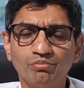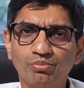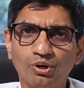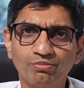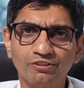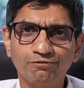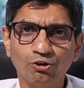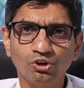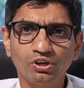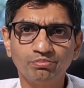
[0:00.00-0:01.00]
proper
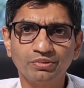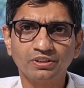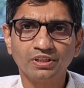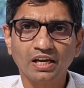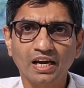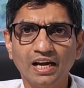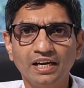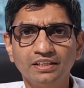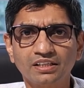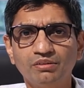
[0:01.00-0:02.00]
follow-up
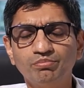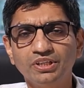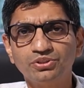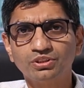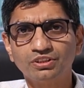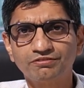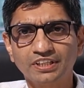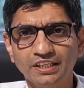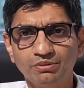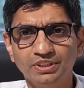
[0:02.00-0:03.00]
and completion of
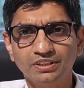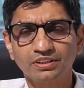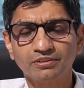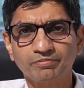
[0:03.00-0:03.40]
treatment.